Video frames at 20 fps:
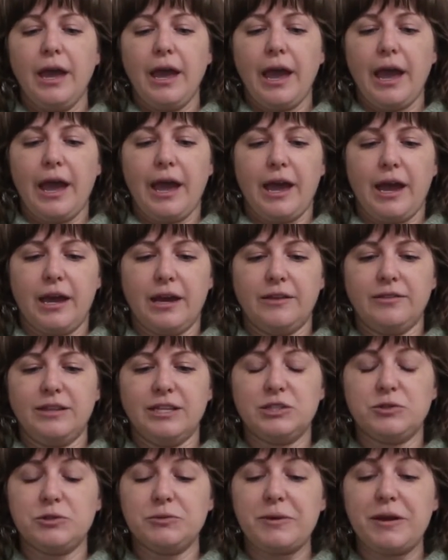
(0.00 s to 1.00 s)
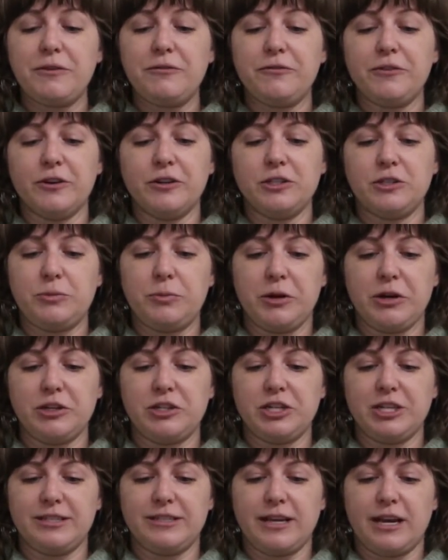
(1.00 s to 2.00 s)
And this was my first
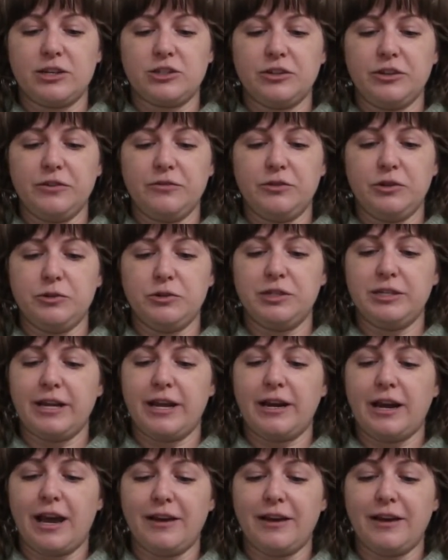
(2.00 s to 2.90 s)
purchase, actually, of Nutiden.